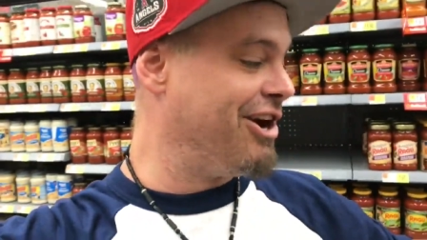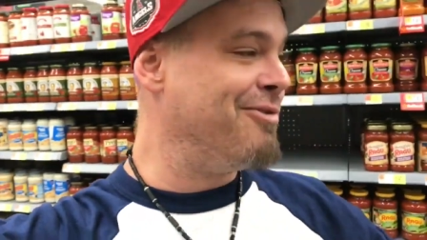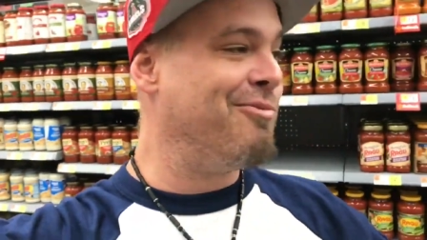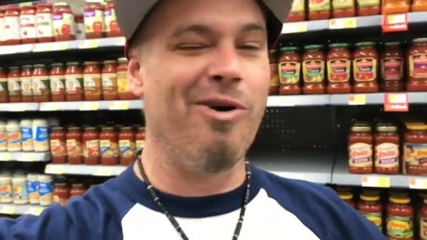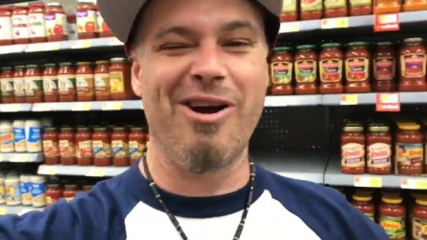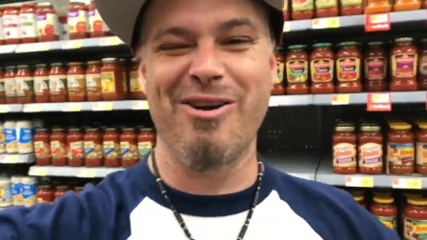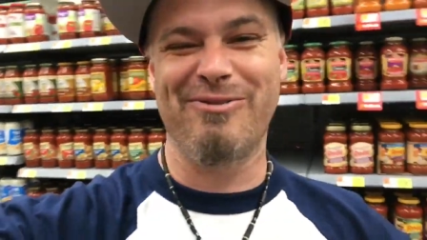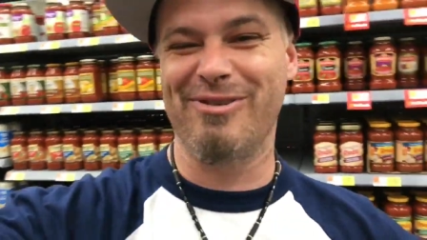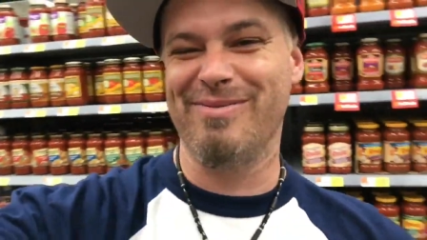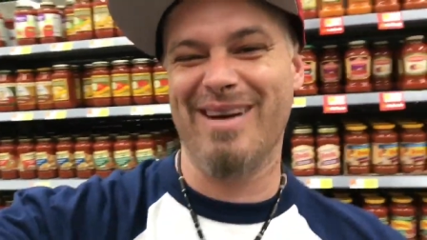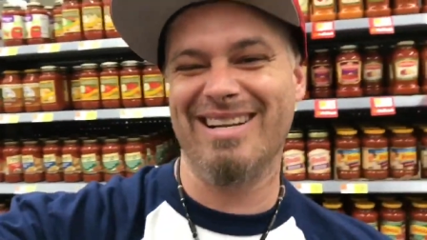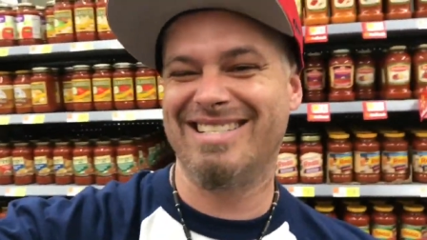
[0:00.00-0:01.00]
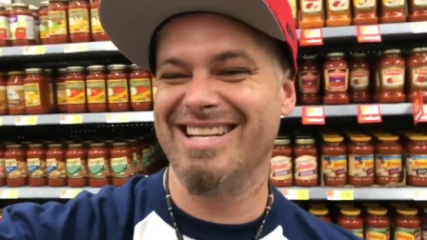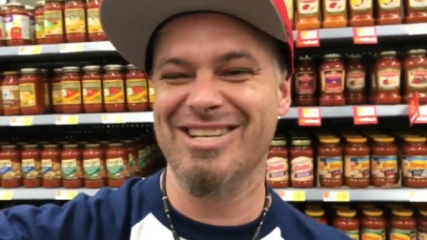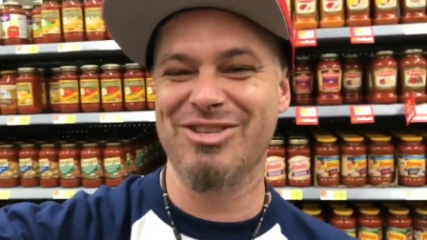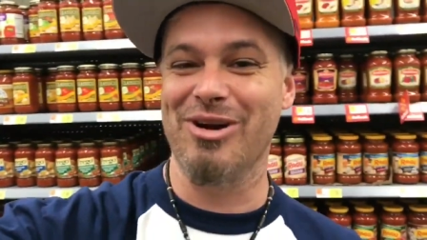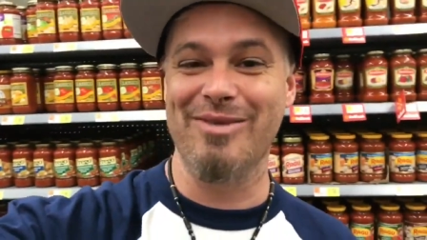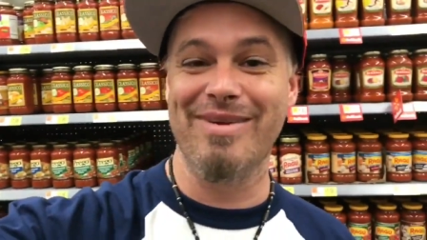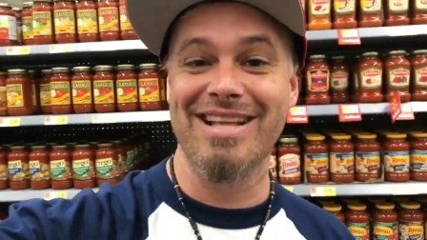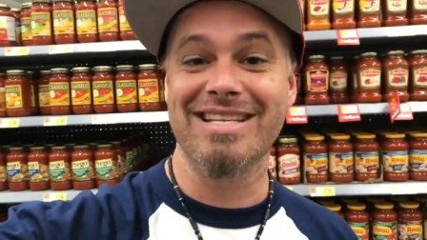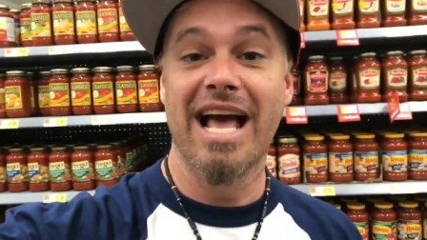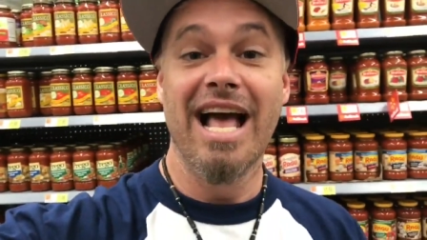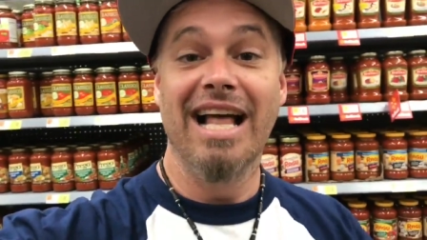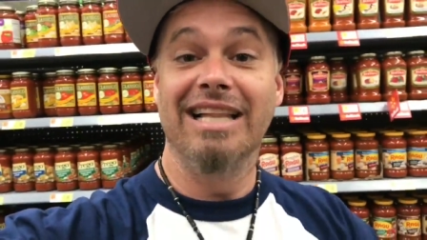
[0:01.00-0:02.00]
somewhere for about 10, 20
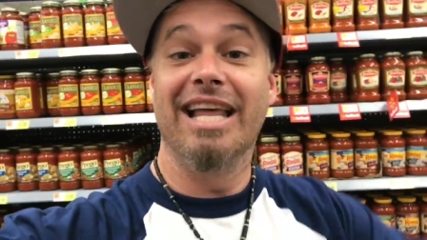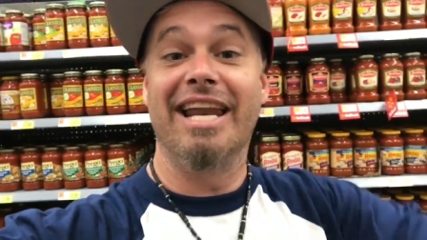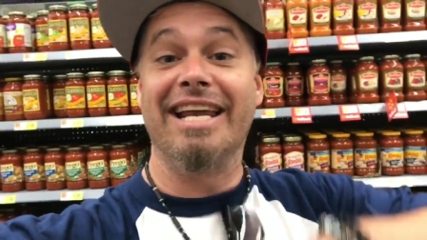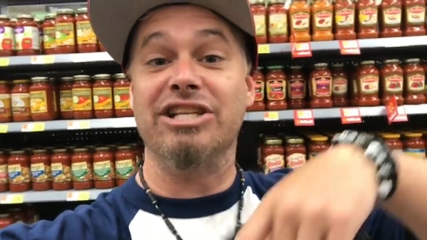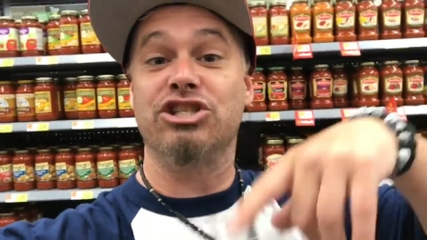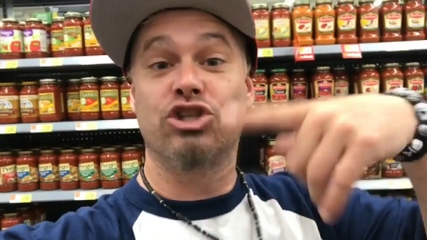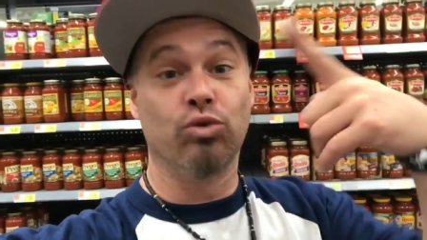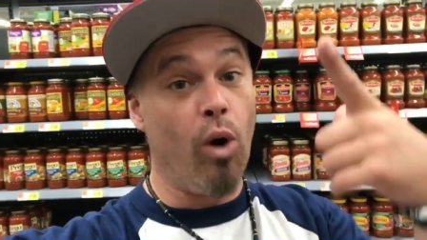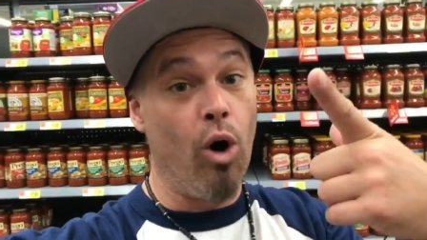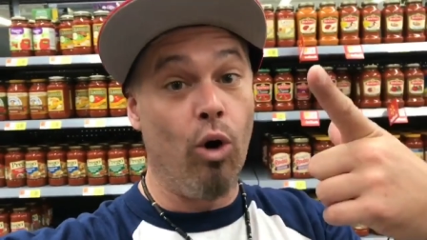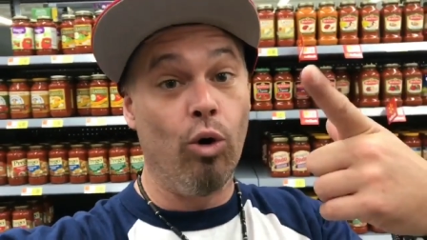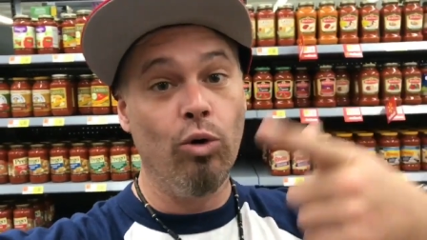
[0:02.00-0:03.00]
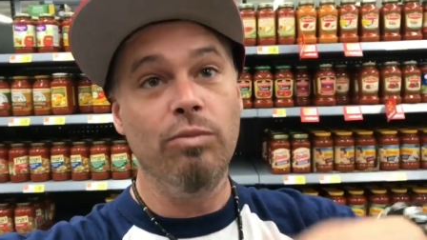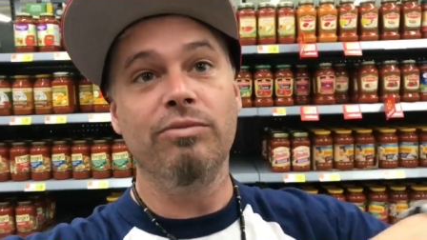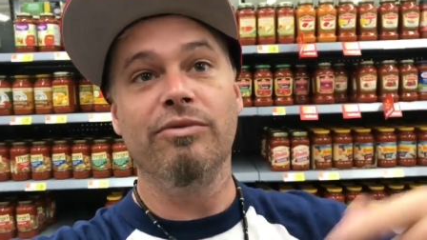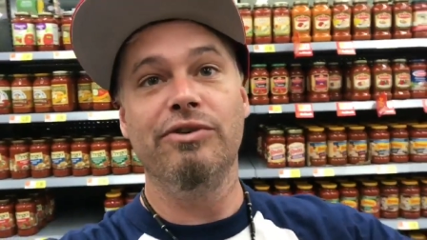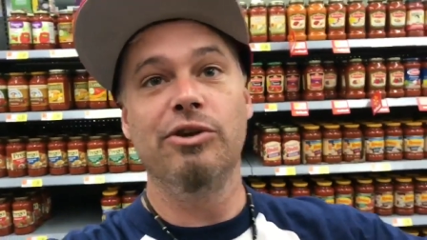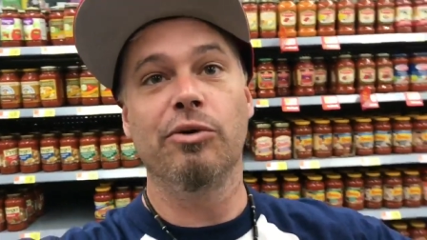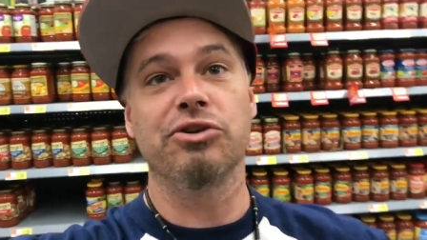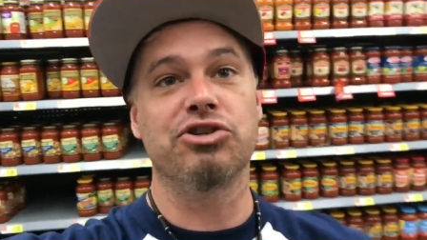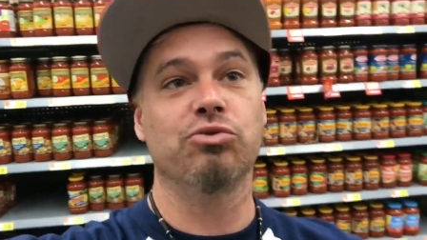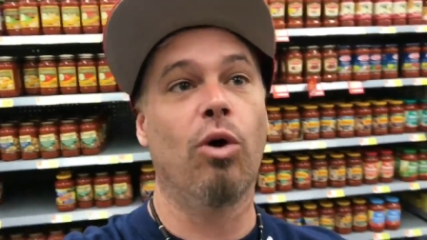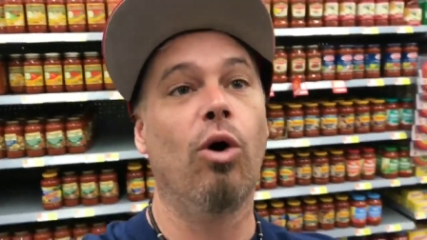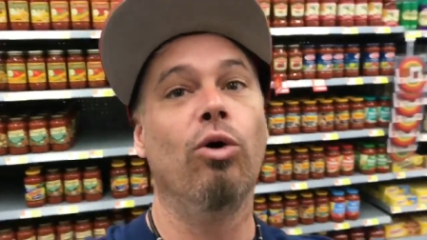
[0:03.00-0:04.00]
minutes, let it get swole. You know what a
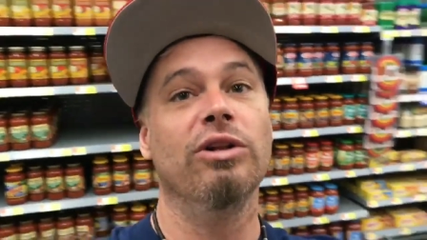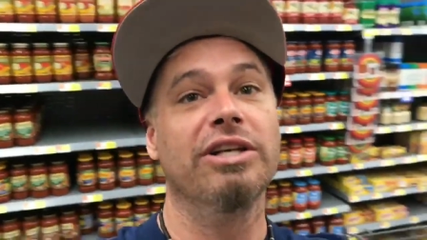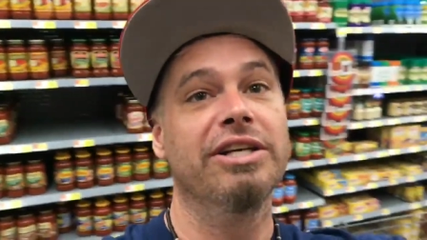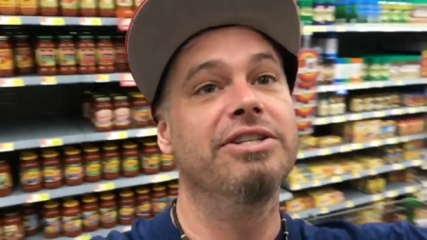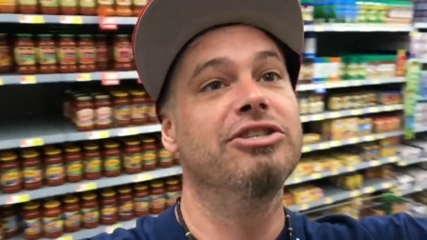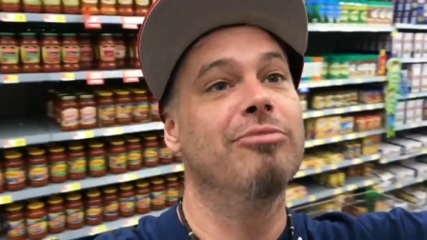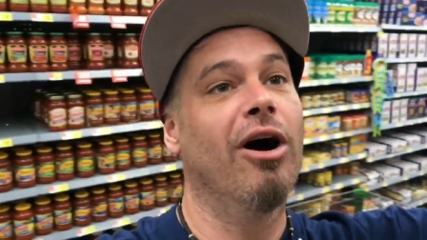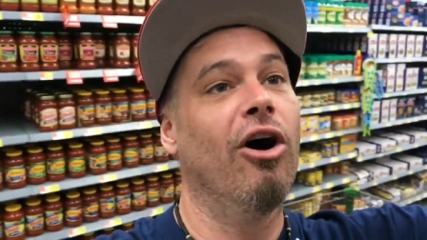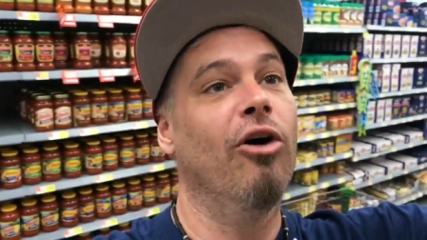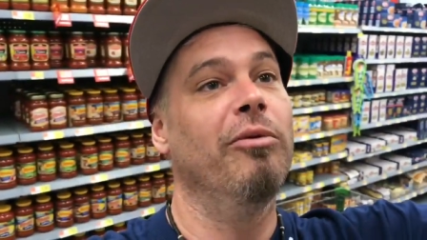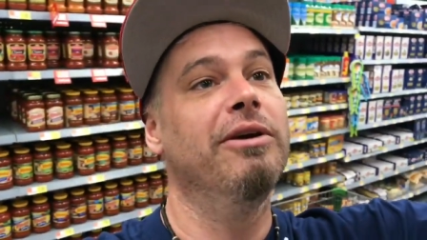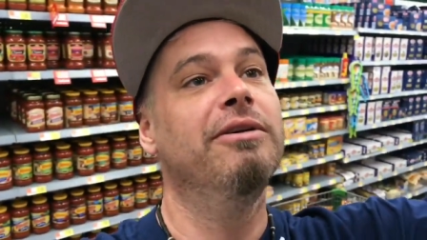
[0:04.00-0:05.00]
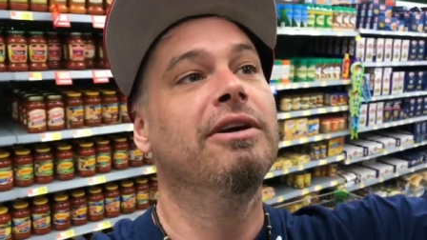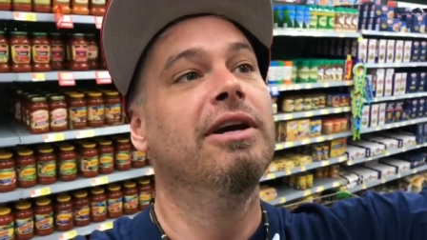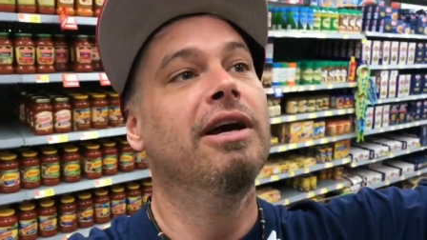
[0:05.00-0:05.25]
swole is, you my homie.